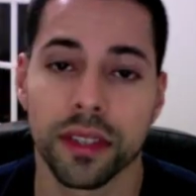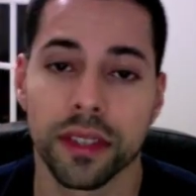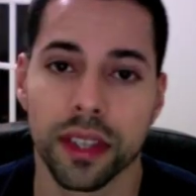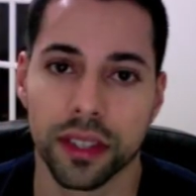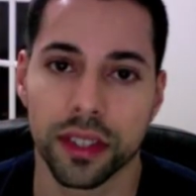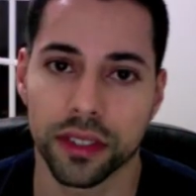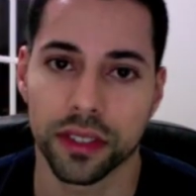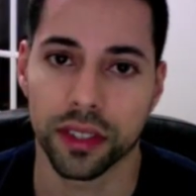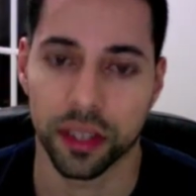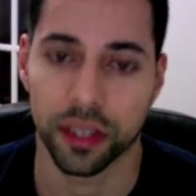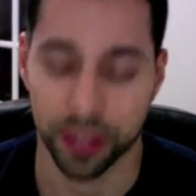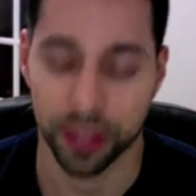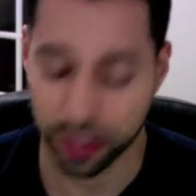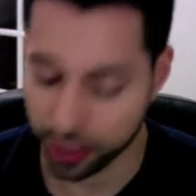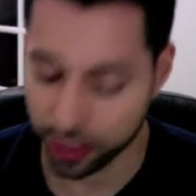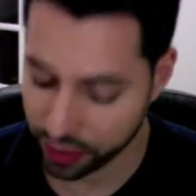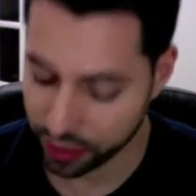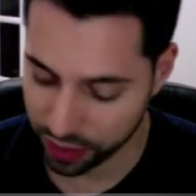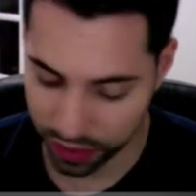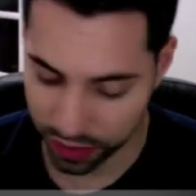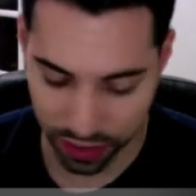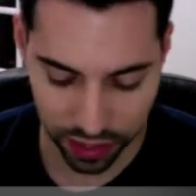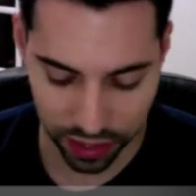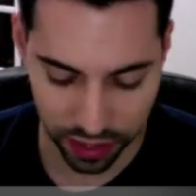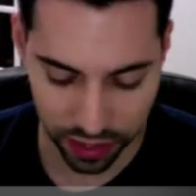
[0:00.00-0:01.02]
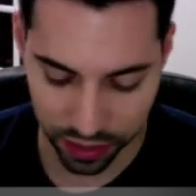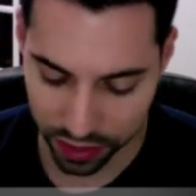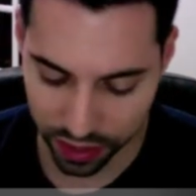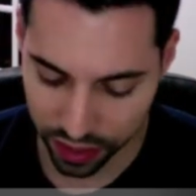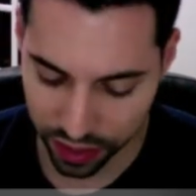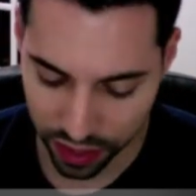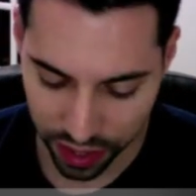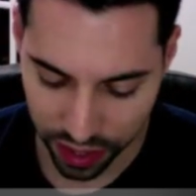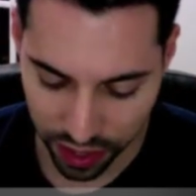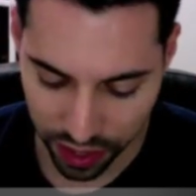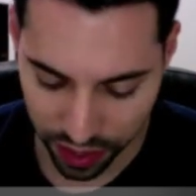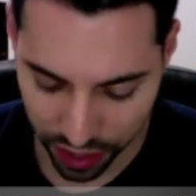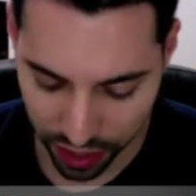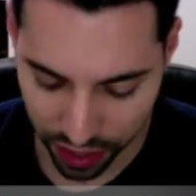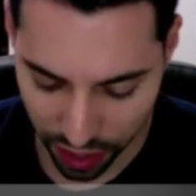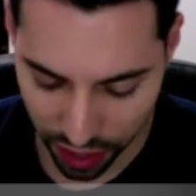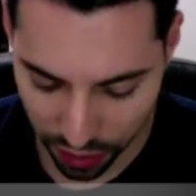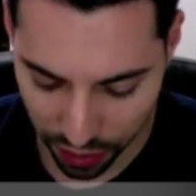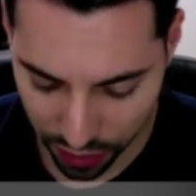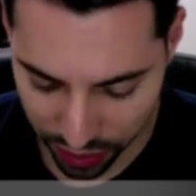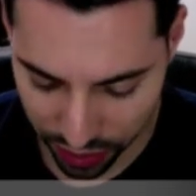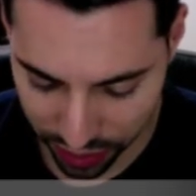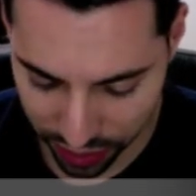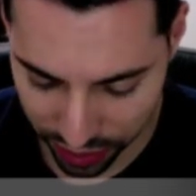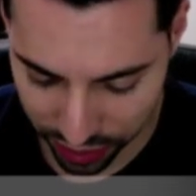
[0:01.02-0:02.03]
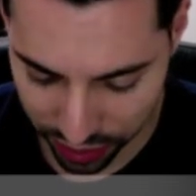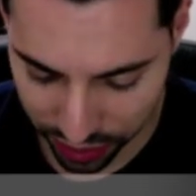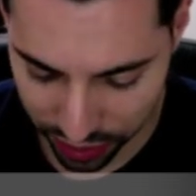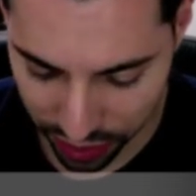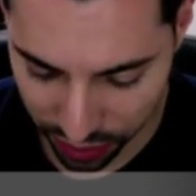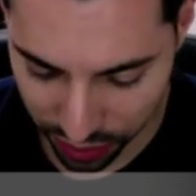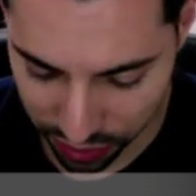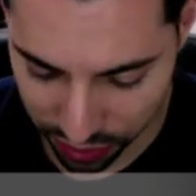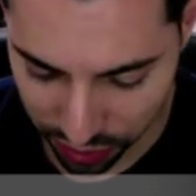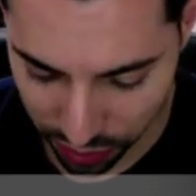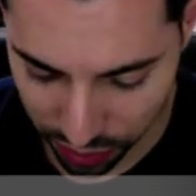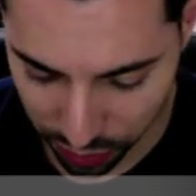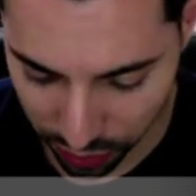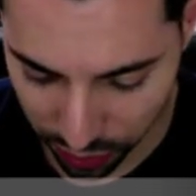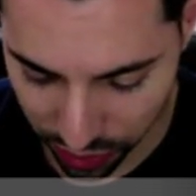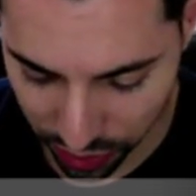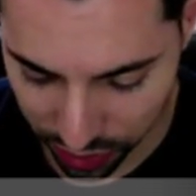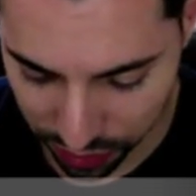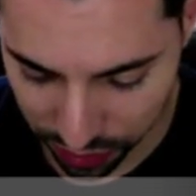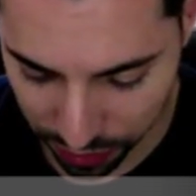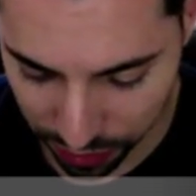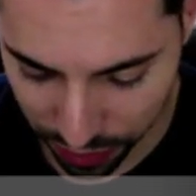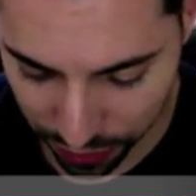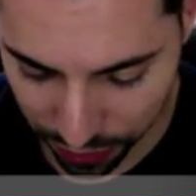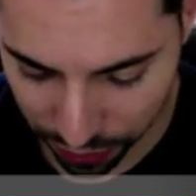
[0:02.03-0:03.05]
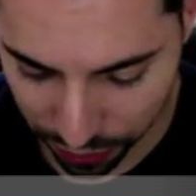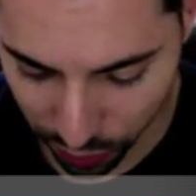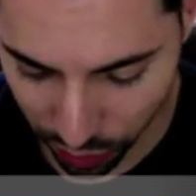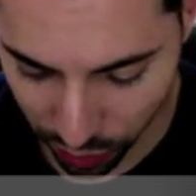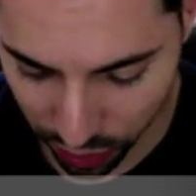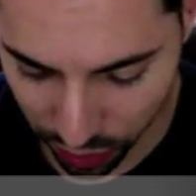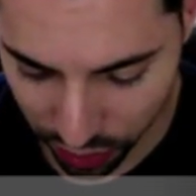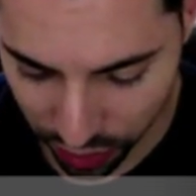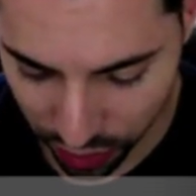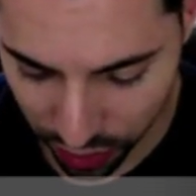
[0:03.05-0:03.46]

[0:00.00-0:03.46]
So that right there tells you what it's made for.